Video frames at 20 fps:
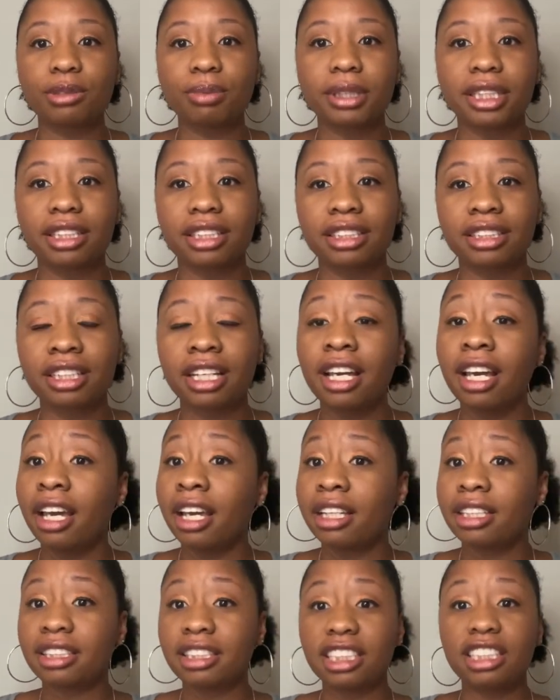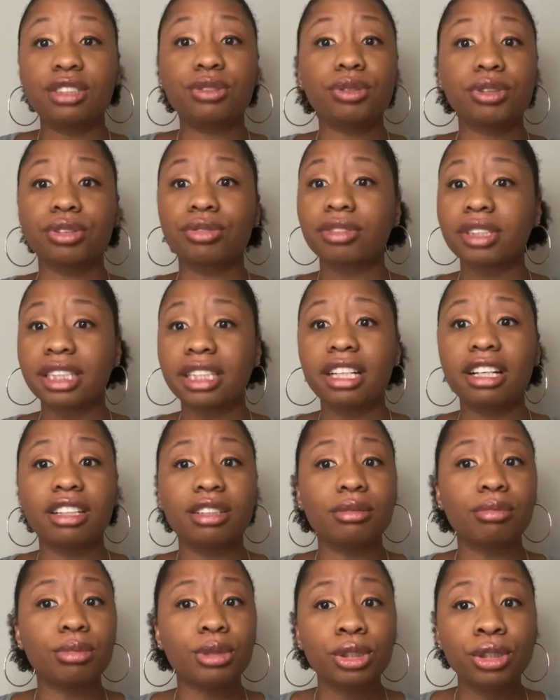because sis was really
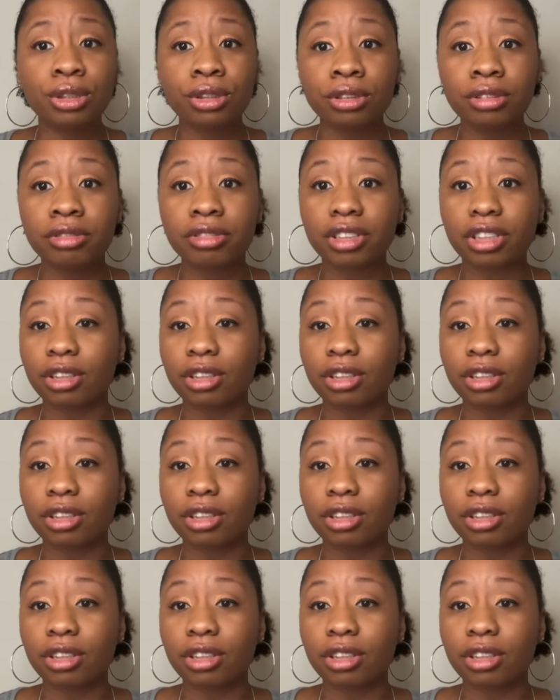unmoved.